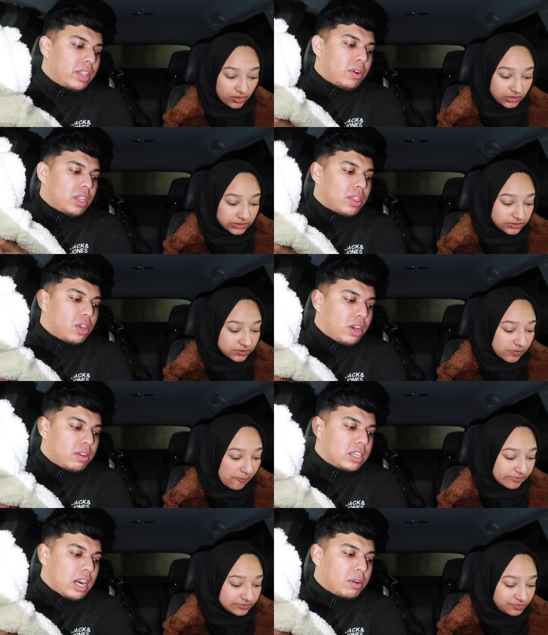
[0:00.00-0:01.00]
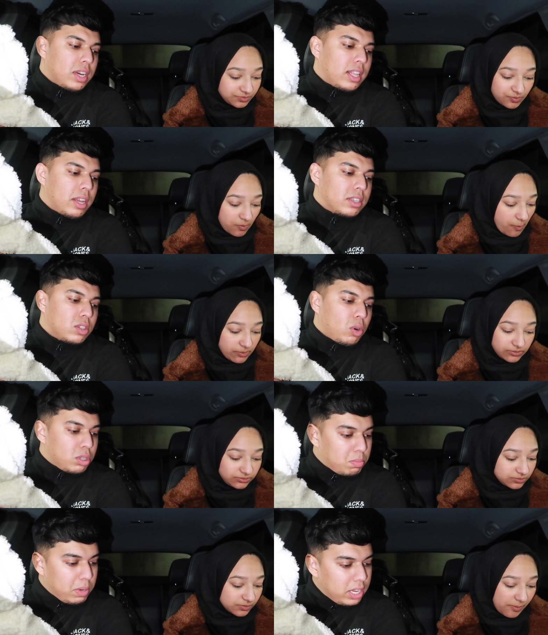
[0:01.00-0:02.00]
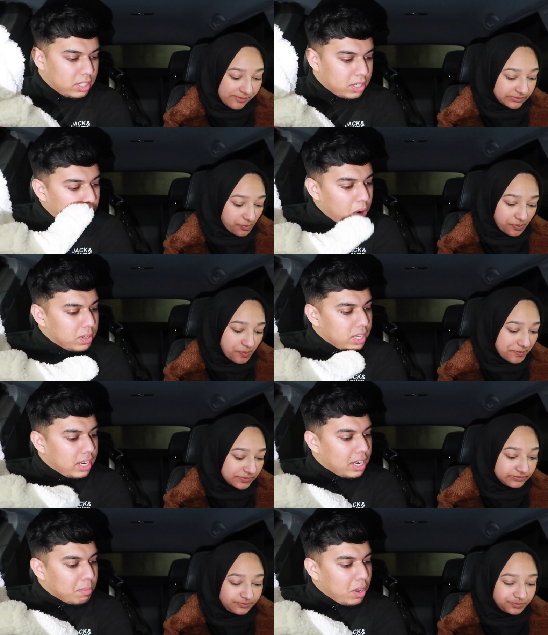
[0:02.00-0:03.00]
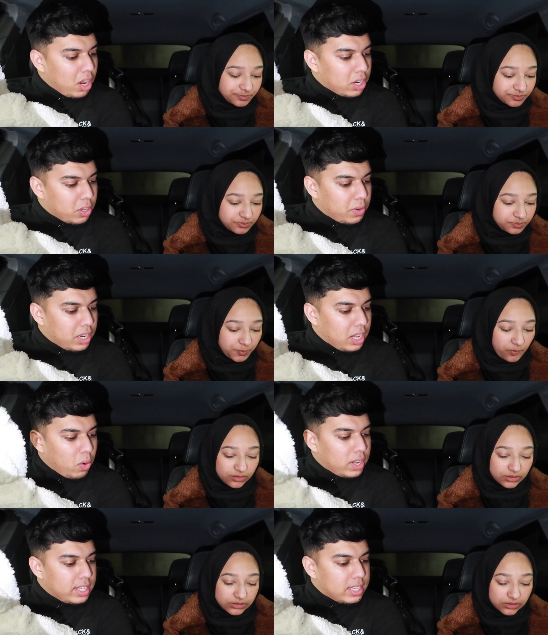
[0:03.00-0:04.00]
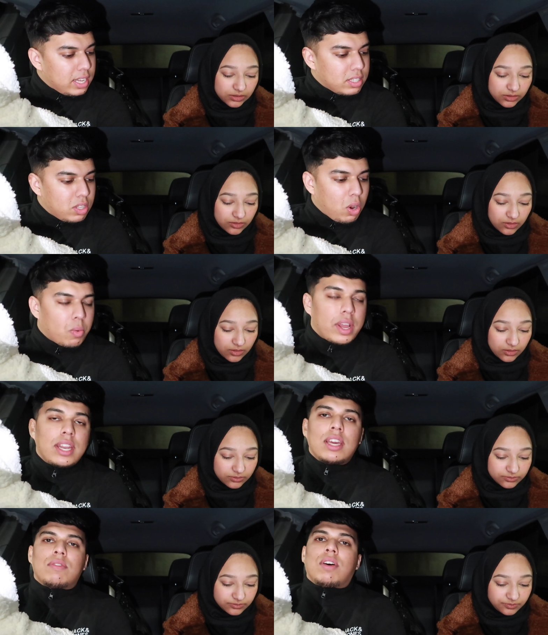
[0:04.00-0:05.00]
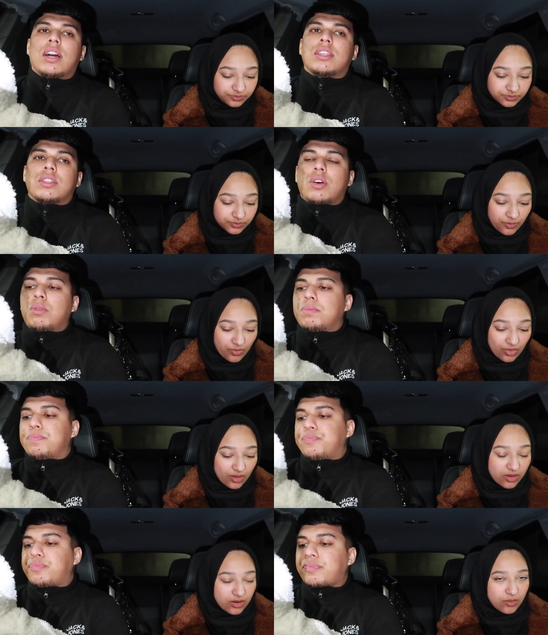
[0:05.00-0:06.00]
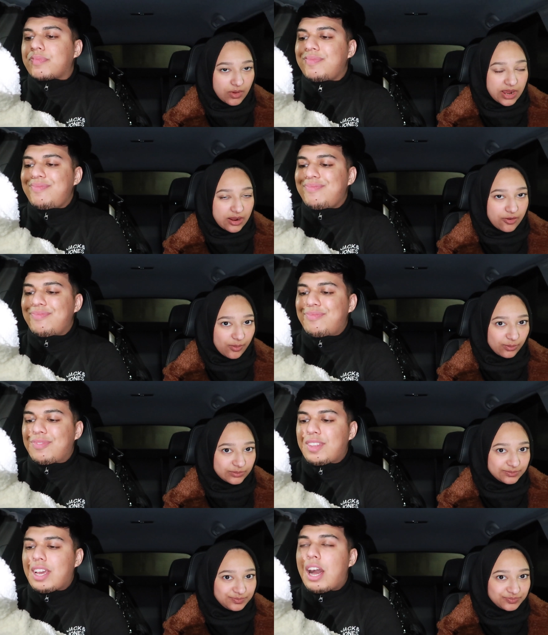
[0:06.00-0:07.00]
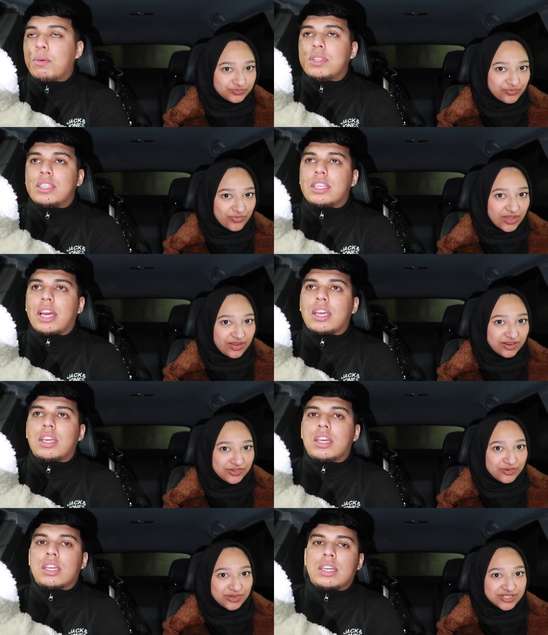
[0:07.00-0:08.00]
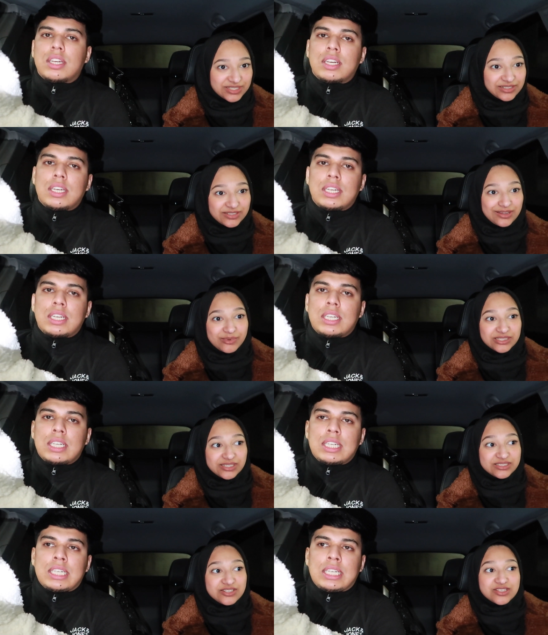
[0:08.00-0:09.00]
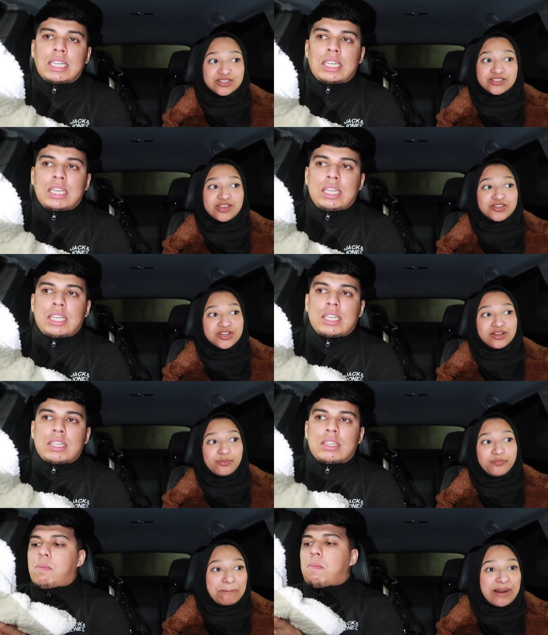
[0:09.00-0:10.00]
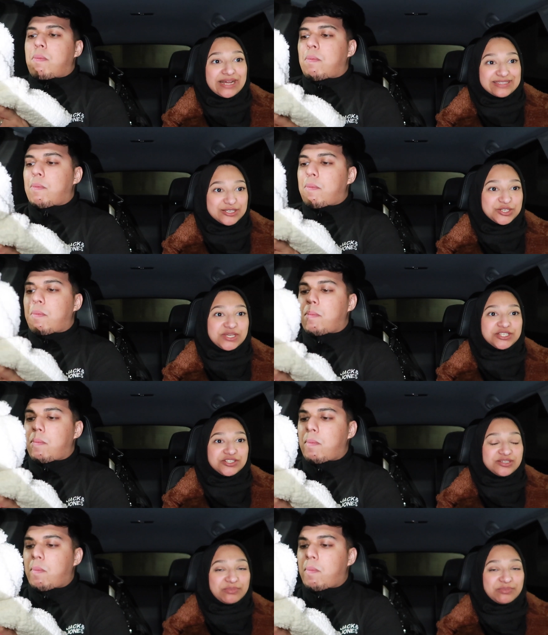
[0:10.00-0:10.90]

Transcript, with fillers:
Speaker 1: though they're on the third child and there's no space, we always end up arguing or he says no. Any advice? So
Speaker 2: oh wow,
Speaker 1: I would say
Speaker 2: I don't know what to say to that, because that's such a bad situation to